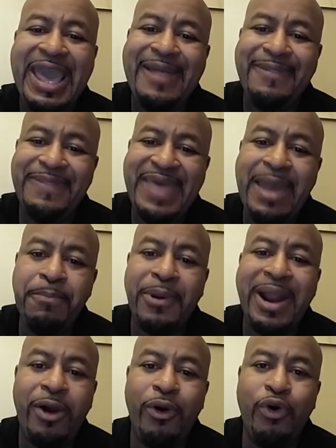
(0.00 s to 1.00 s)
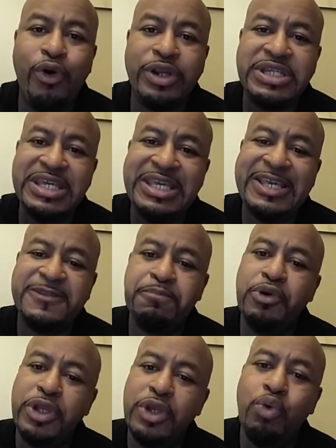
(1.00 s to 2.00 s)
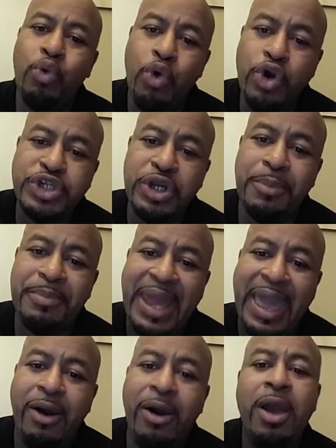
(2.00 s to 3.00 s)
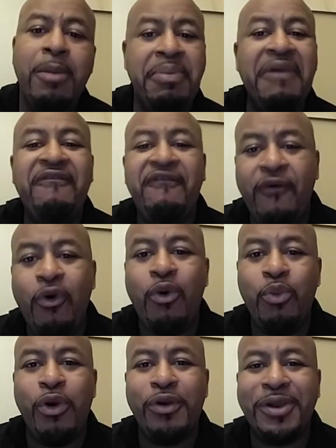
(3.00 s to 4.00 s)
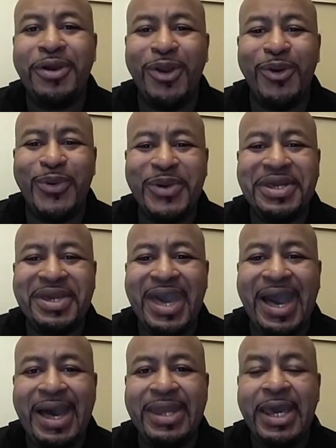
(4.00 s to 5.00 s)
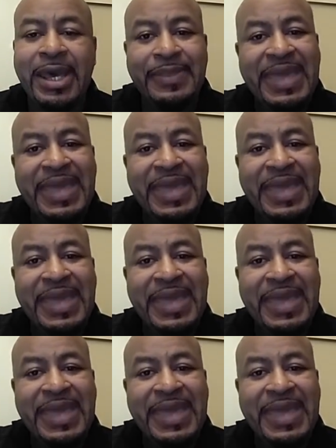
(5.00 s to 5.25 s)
And that priority is putting worship now before work. Glory to God.